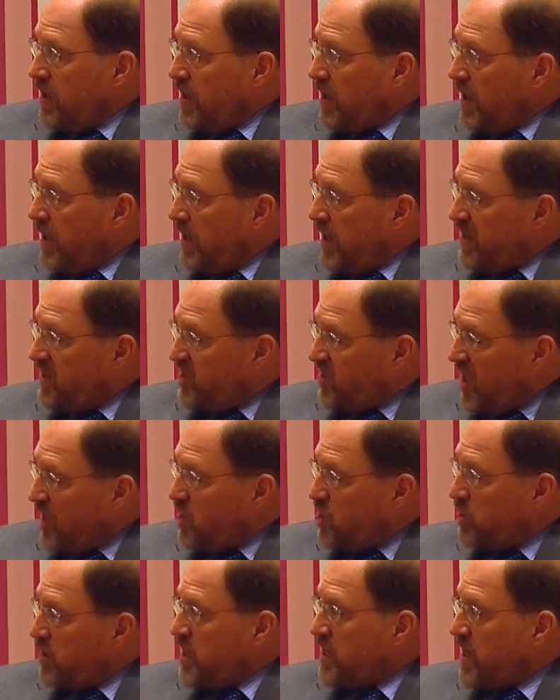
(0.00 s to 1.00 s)
uh,
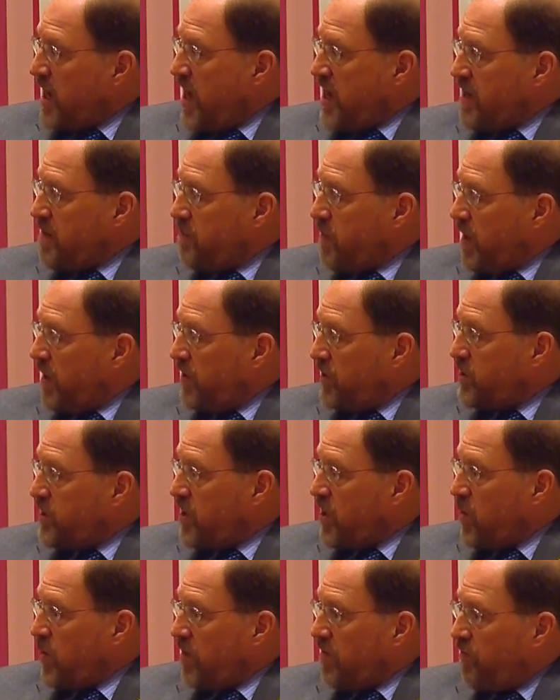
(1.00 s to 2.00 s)
essentially guiding policy
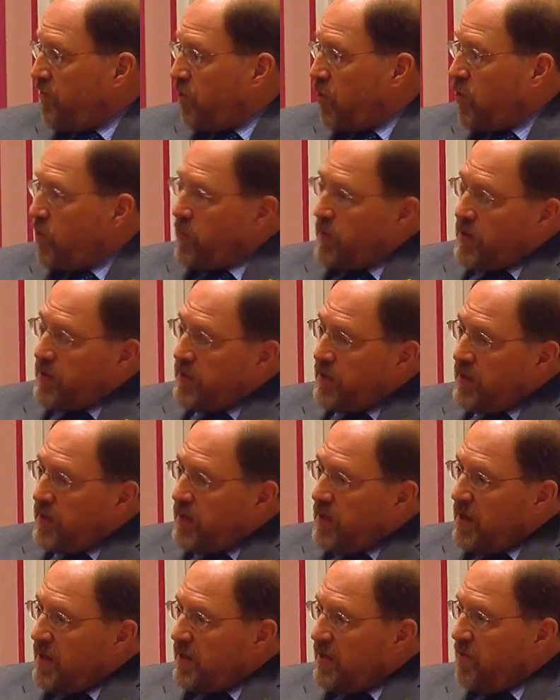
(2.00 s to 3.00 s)
going forward,
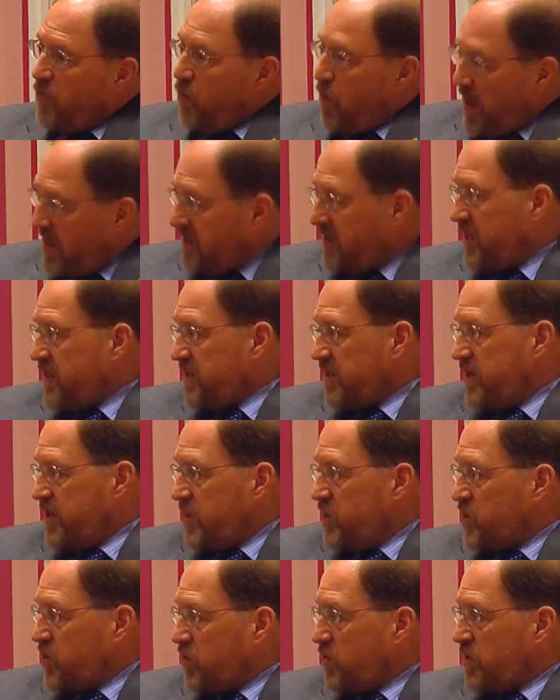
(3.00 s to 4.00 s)
the one thing that
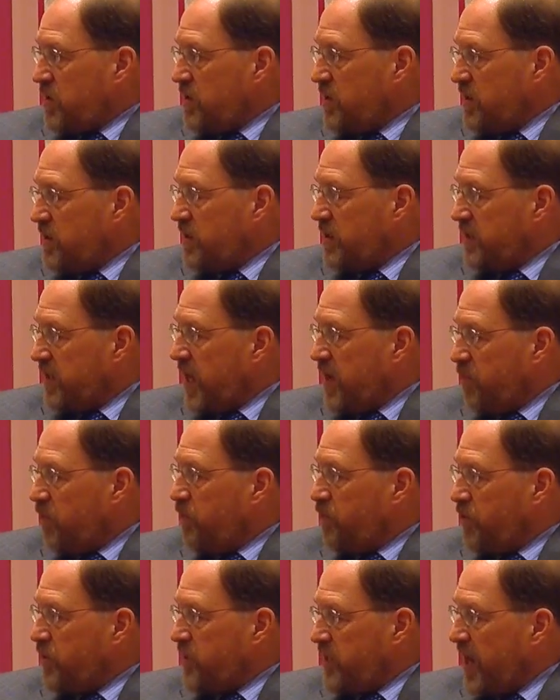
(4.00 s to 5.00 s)
is certain is that they will
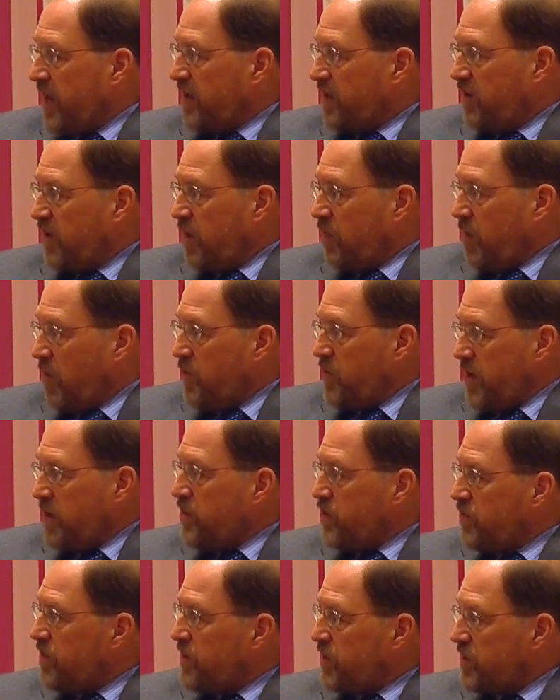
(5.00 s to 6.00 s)
protect their own
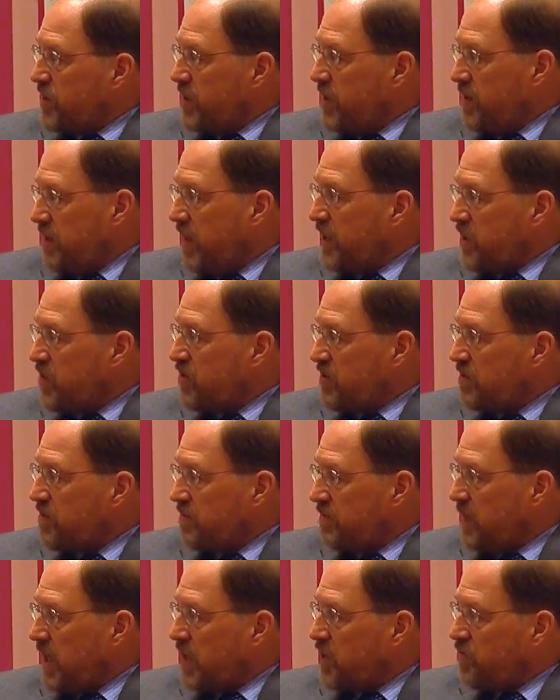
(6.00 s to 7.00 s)
interests, and that's,
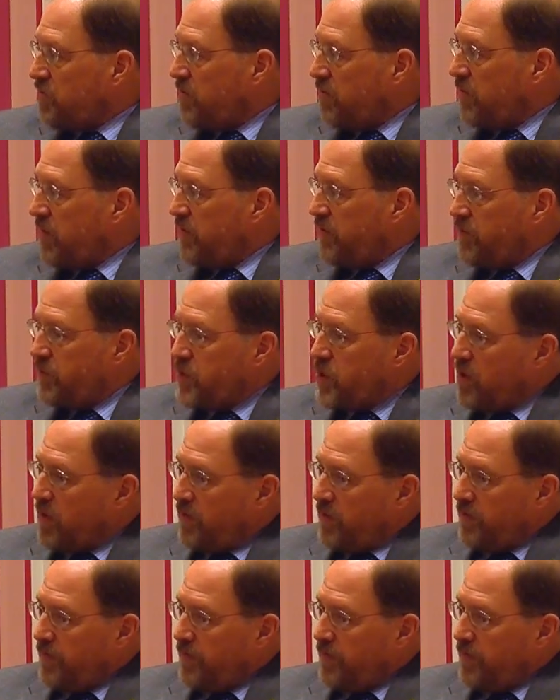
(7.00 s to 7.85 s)
that's what we've observed.